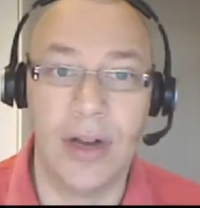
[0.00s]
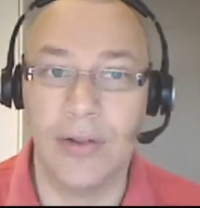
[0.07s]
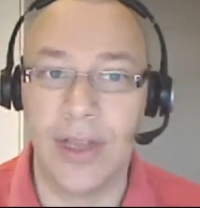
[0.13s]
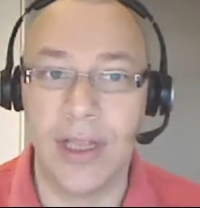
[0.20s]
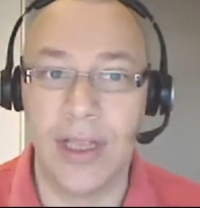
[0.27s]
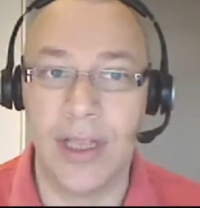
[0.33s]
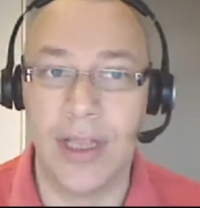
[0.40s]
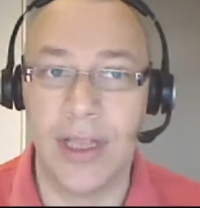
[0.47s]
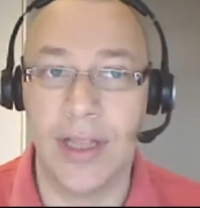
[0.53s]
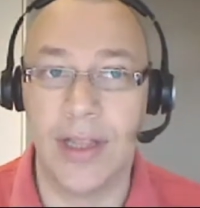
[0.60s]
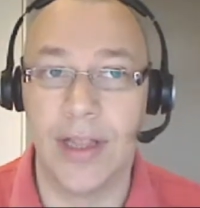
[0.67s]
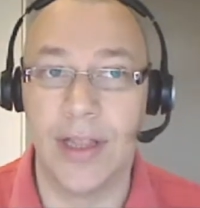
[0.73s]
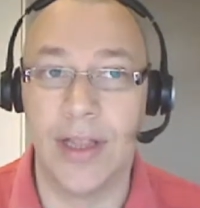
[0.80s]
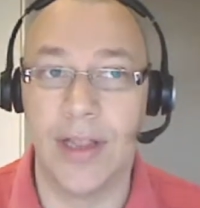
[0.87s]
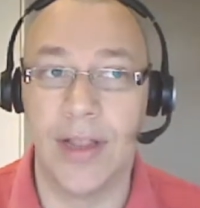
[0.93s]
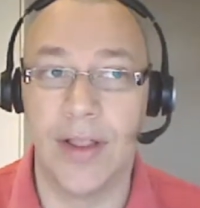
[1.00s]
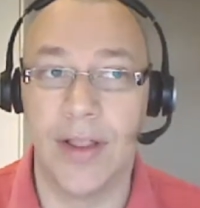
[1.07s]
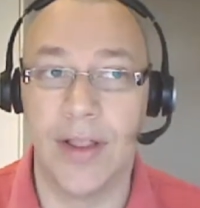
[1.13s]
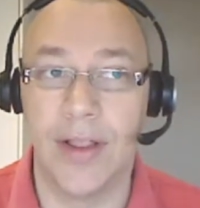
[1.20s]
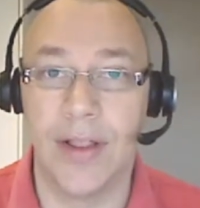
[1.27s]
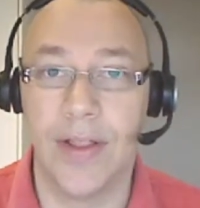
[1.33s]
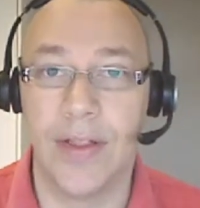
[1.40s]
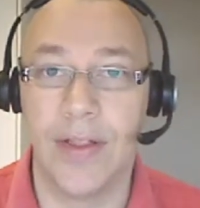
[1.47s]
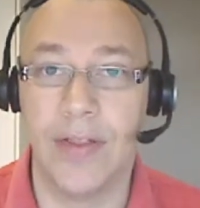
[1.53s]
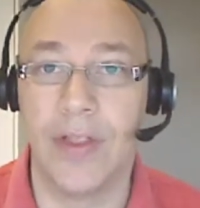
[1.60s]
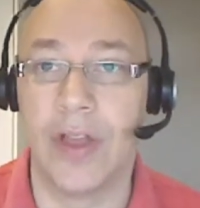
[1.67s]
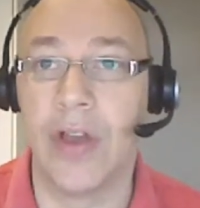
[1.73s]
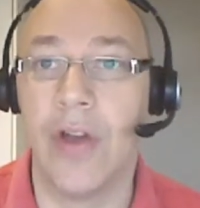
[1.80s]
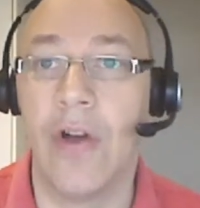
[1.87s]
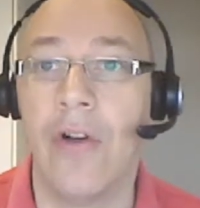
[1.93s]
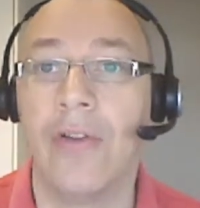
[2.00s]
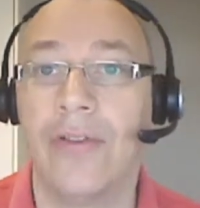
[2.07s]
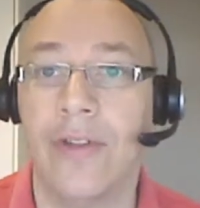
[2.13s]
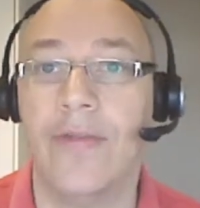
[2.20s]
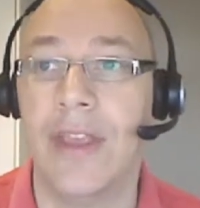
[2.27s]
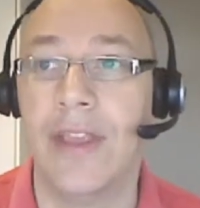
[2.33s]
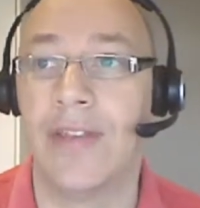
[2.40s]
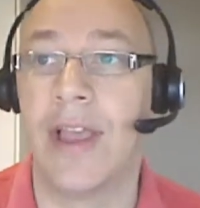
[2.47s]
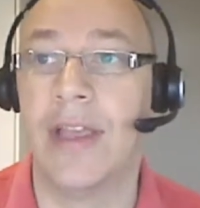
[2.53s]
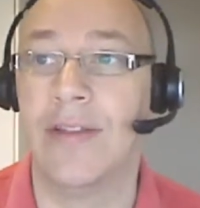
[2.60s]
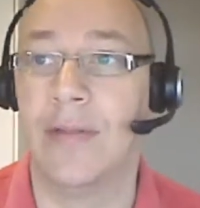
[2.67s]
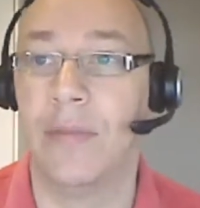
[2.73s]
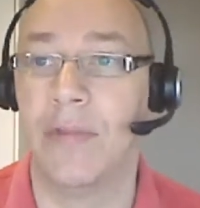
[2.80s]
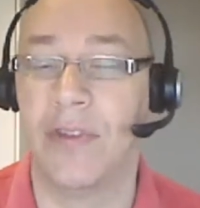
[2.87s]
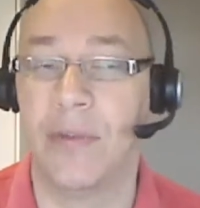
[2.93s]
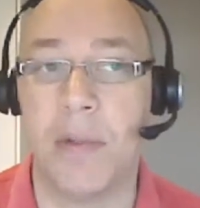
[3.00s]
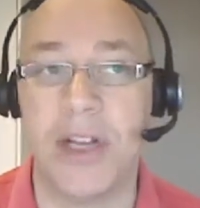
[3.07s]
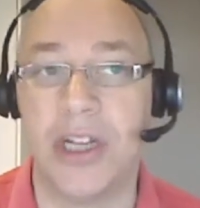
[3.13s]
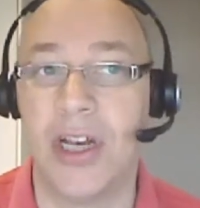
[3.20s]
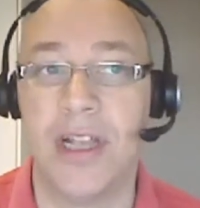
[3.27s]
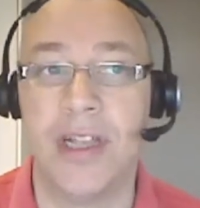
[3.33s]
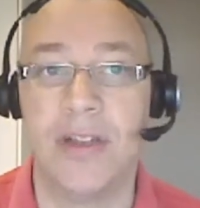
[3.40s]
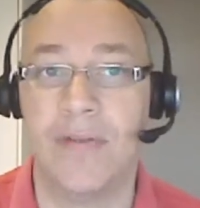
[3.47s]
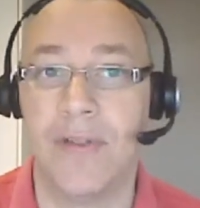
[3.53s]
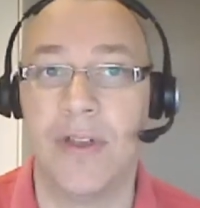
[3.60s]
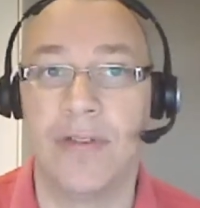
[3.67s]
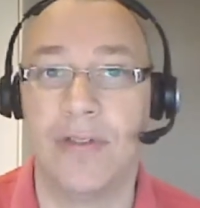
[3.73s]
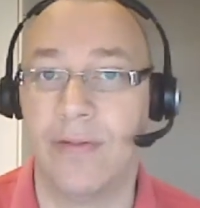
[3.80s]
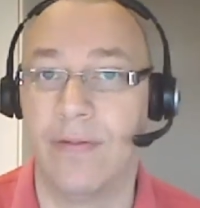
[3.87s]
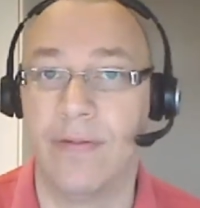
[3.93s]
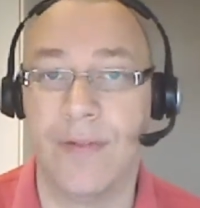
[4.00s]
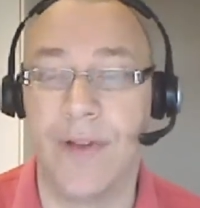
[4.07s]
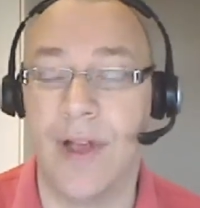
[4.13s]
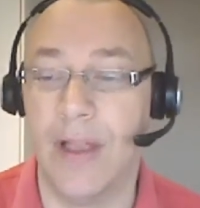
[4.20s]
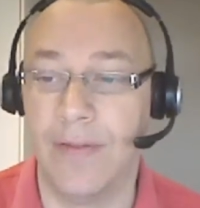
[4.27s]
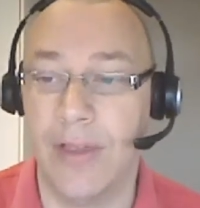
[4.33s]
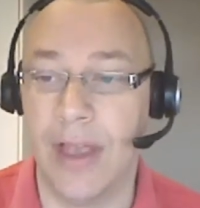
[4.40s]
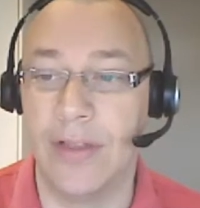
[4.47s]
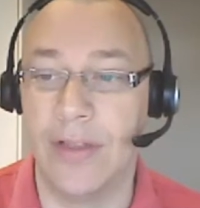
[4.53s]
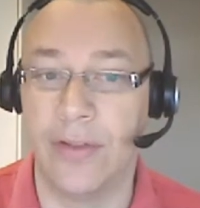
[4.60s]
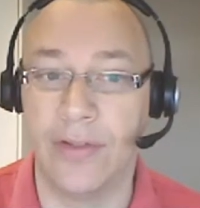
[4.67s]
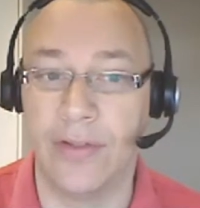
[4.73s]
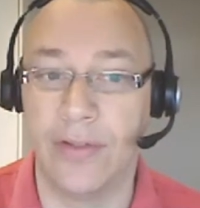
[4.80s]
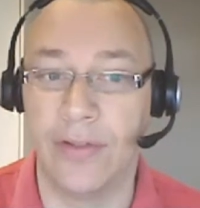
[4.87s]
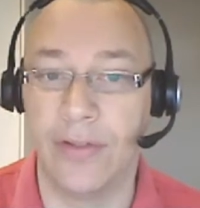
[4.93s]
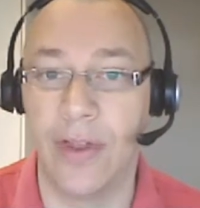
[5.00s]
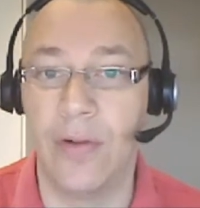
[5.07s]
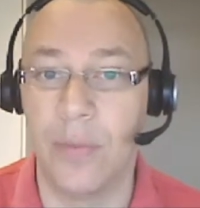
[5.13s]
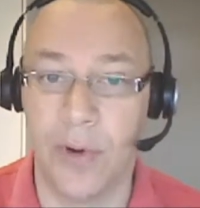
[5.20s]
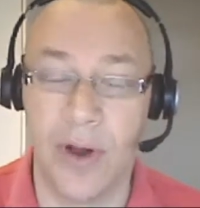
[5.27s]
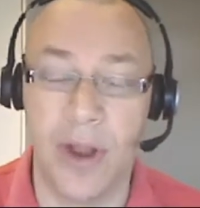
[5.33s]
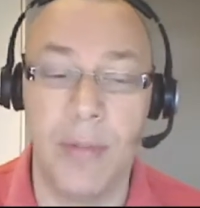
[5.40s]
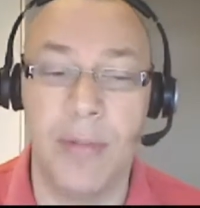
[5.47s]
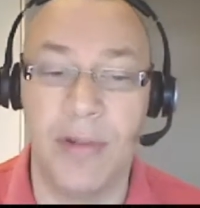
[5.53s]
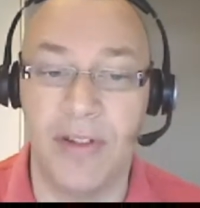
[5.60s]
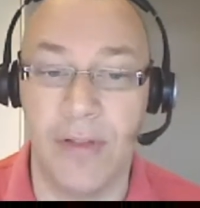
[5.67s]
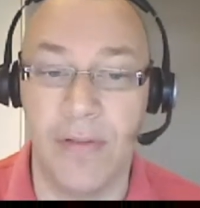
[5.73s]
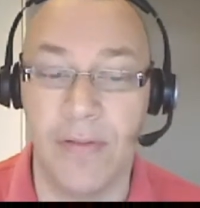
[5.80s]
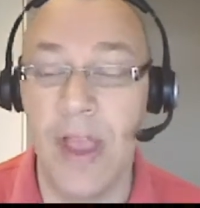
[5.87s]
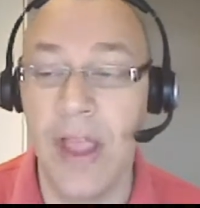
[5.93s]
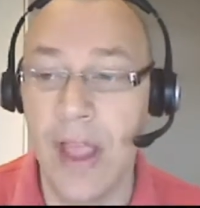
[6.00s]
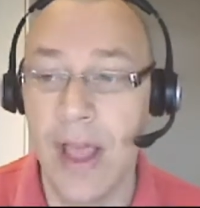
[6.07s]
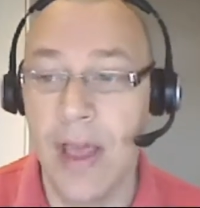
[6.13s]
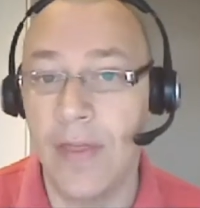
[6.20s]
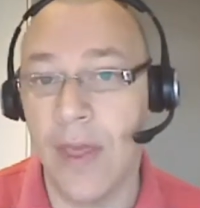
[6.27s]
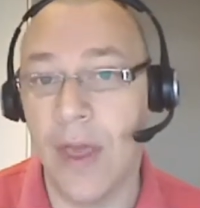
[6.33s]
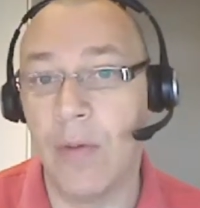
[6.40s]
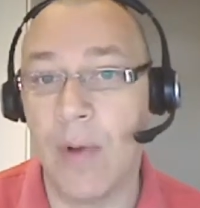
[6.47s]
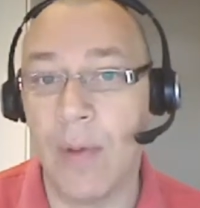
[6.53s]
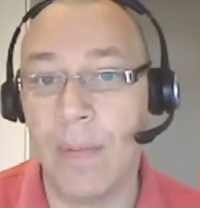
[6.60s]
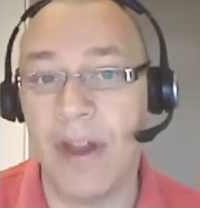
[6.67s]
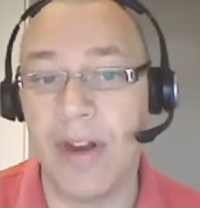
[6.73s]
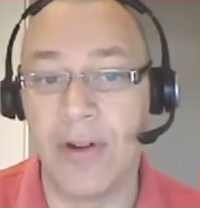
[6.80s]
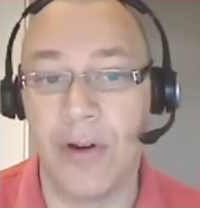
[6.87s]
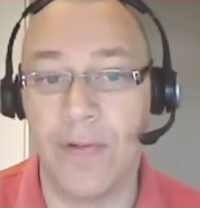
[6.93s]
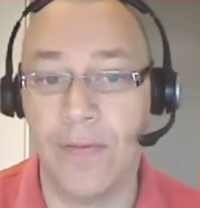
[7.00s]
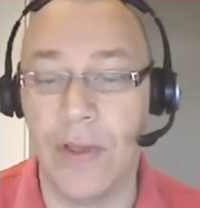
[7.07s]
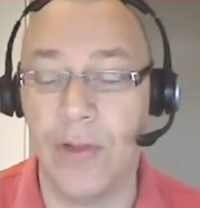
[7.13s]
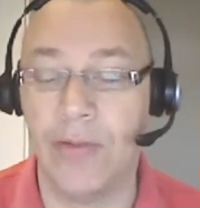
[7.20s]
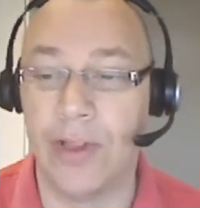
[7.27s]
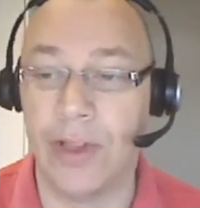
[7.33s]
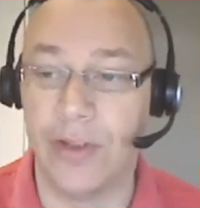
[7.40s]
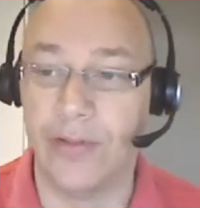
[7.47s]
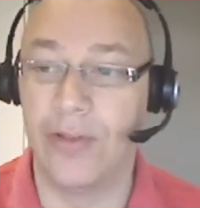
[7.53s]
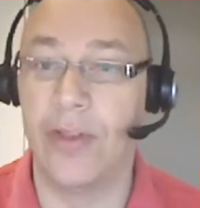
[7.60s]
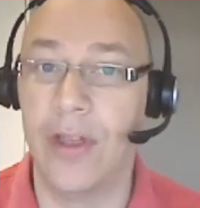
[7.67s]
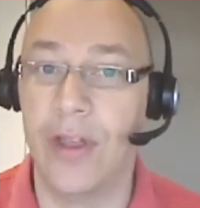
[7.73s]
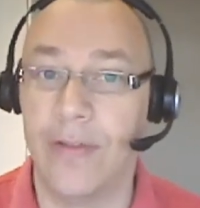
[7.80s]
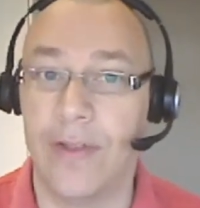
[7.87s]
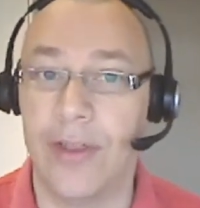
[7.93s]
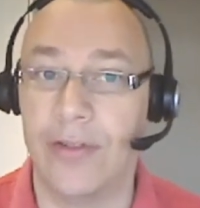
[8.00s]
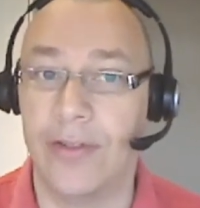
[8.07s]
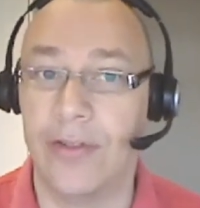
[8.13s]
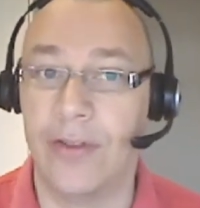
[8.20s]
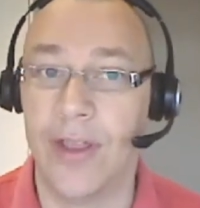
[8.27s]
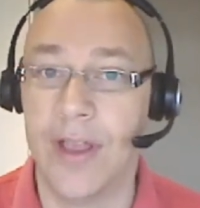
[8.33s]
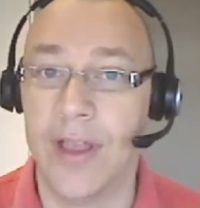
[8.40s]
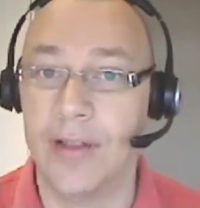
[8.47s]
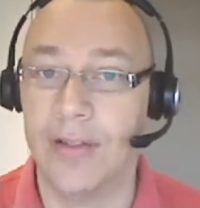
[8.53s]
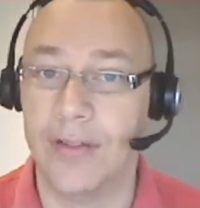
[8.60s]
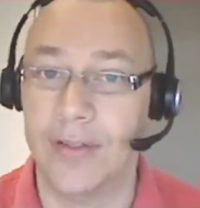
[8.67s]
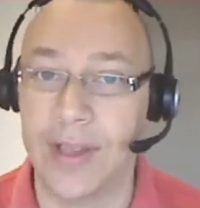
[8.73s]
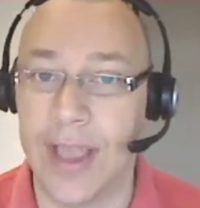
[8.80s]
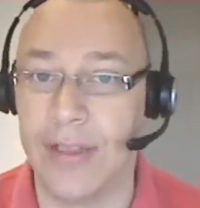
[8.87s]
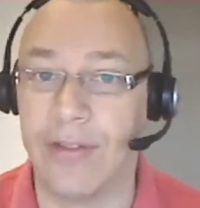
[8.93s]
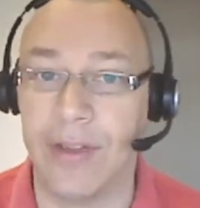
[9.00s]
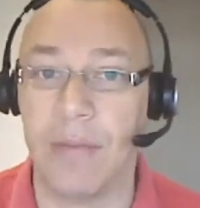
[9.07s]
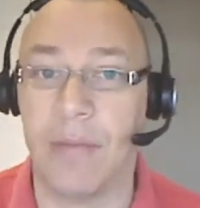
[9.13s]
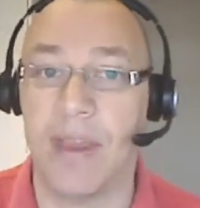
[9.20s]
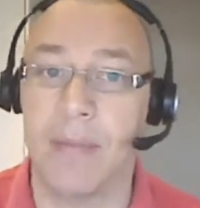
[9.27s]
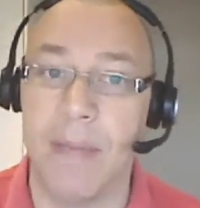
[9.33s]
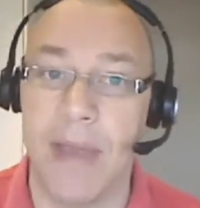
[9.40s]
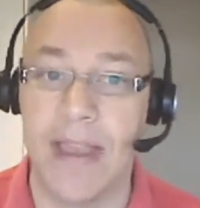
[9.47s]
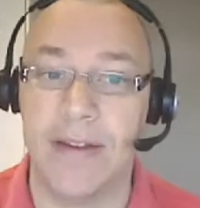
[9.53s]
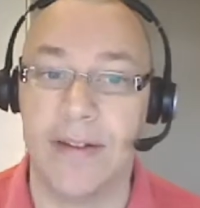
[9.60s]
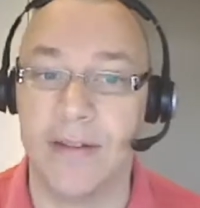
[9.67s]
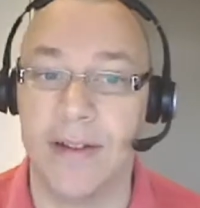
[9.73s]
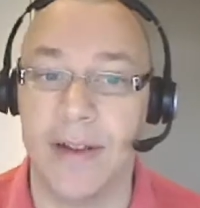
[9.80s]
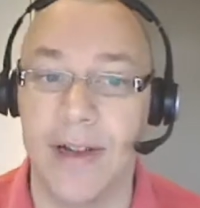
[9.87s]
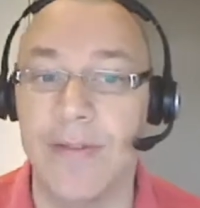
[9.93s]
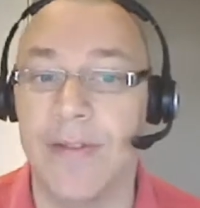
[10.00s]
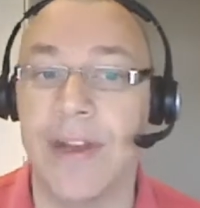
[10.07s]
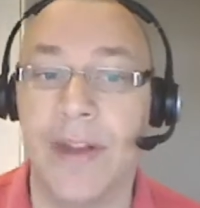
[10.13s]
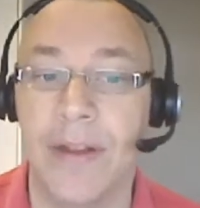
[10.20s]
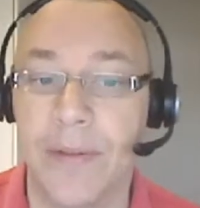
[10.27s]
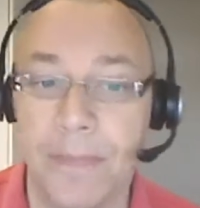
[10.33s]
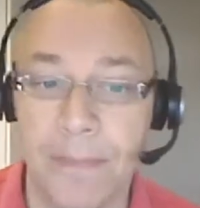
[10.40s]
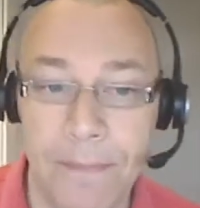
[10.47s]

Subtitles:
the cost of these items, especially in the first 5 years, is so prohibitive that we're better off using a service to get something made and delivered.